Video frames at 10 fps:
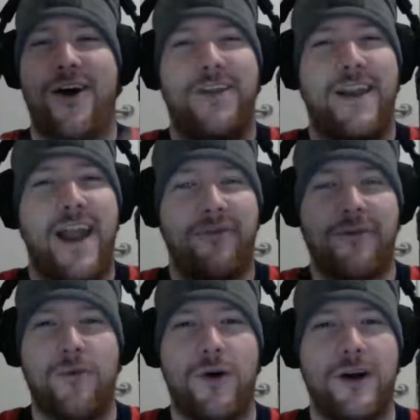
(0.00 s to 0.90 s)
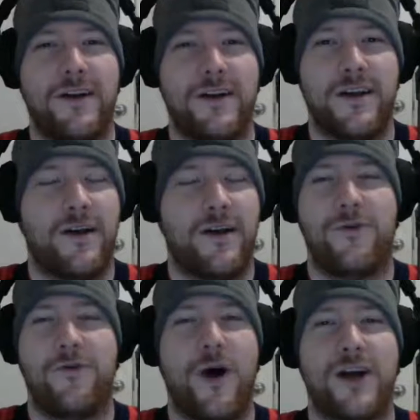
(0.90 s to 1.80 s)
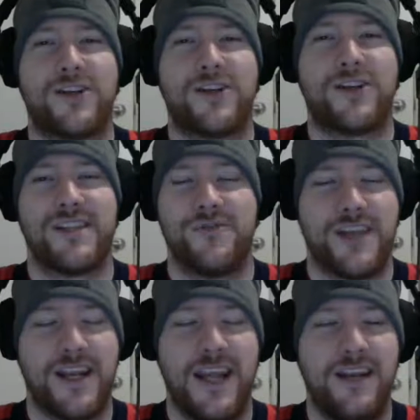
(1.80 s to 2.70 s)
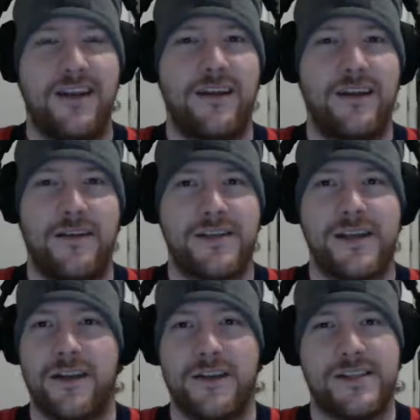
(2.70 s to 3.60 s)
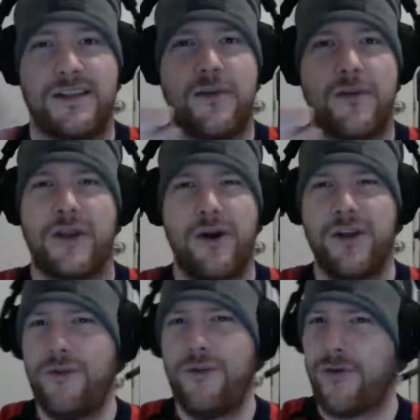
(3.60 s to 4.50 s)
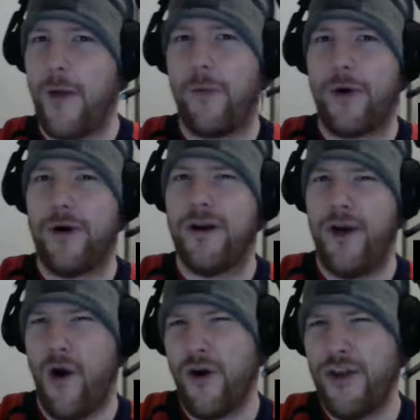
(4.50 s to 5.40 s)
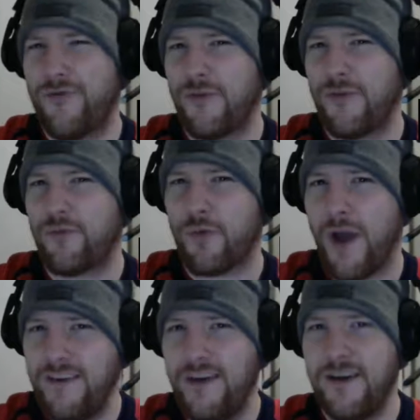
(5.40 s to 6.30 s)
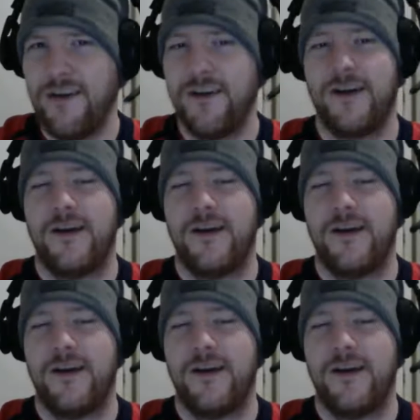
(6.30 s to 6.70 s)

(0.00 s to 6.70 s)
I know that everyone who watches this who's Canadian is going to sit there and be like, aren't you from Alberta? Aren't you from Red Deer?